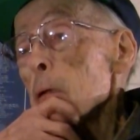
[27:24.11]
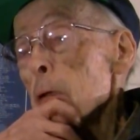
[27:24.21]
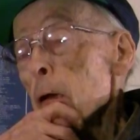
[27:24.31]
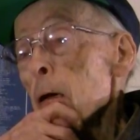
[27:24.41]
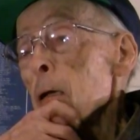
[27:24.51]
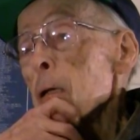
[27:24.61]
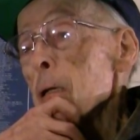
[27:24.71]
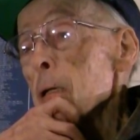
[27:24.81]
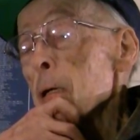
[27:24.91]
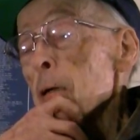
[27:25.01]
Yeah,
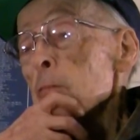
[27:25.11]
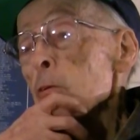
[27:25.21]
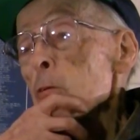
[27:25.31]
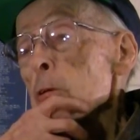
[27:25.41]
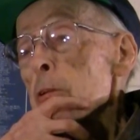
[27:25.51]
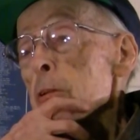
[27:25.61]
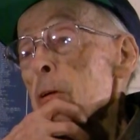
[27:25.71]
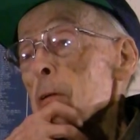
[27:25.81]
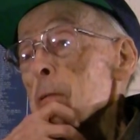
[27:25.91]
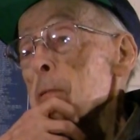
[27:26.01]
I flew with
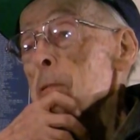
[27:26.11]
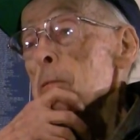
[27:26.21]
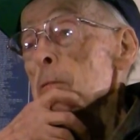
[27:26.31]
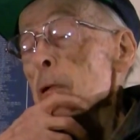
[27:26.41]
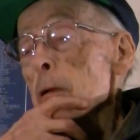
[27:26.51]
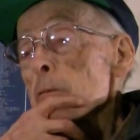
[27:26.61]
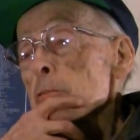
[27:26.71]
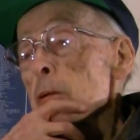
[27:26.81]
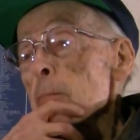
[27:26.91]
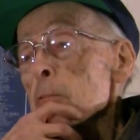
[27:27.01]

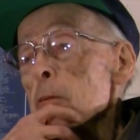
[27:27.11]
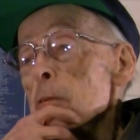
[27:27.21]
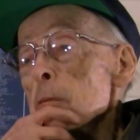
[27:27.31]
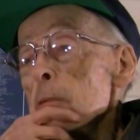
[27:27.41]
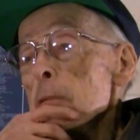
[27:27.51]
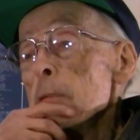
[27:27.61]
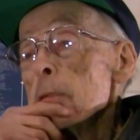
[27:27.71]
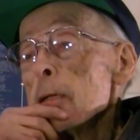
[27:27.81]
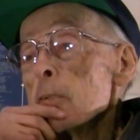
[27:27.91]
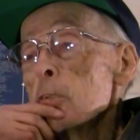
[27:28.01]
Clarence Chamberlain.
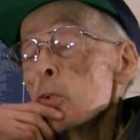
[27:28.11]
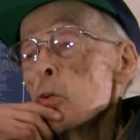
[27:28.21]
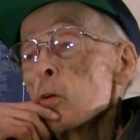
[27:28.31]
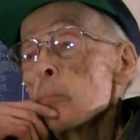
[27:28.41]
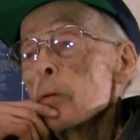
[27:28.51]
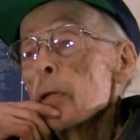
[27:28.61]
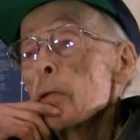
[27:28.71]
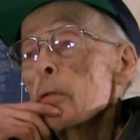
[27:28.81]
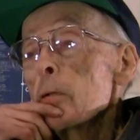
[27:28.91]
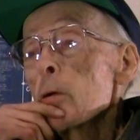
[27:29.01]
He had two big
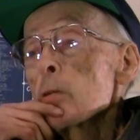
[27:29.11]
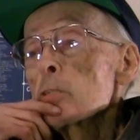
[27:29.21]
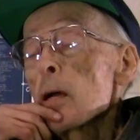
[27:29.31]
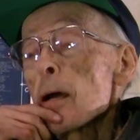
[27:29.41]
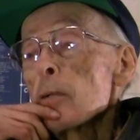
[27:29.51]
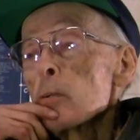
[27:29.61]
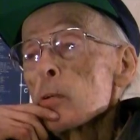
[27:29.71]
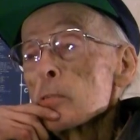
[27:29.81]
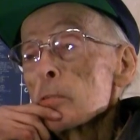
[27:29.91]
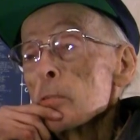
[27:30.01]
Curtiss
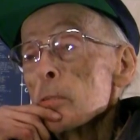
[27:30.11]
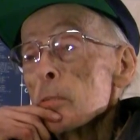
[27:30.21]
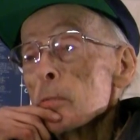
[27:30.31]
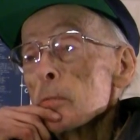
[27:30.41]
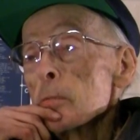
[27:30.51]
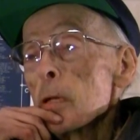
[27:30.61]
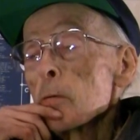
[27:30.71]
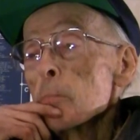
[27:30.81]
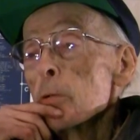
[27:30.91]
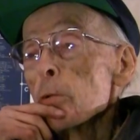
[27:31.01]
Condors. They
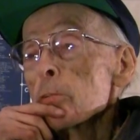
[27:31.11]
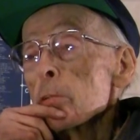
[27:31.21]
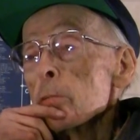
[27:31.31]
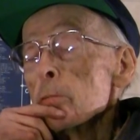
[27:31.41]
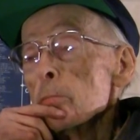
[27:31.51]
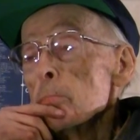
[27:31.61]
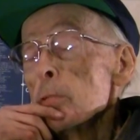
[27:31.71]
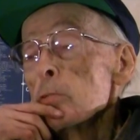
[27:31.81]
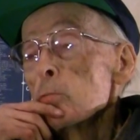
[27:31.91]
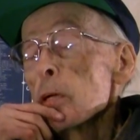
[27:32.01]
were built in the
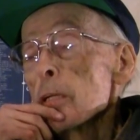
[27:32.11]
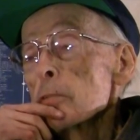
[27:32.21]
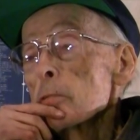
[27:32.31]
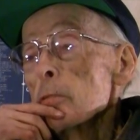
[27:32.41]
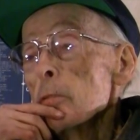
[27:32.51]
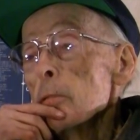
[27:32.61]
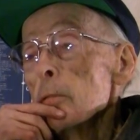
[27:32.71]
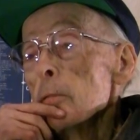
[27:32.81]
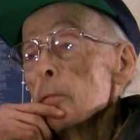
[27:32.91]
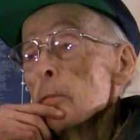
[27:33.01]
mid-20s.
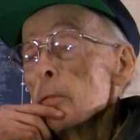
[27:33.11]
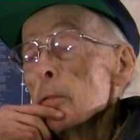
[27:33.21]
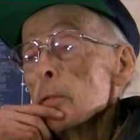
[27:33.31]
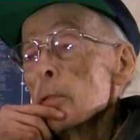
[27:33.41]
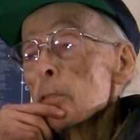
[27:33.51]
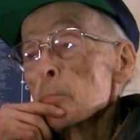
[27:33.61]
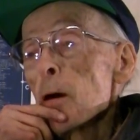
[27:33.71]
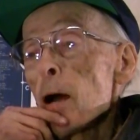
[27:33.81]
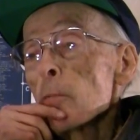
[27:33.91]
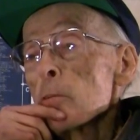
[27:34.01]
It was
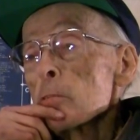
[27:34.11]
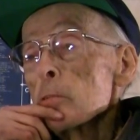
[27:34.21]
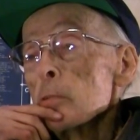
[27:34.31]
bombers.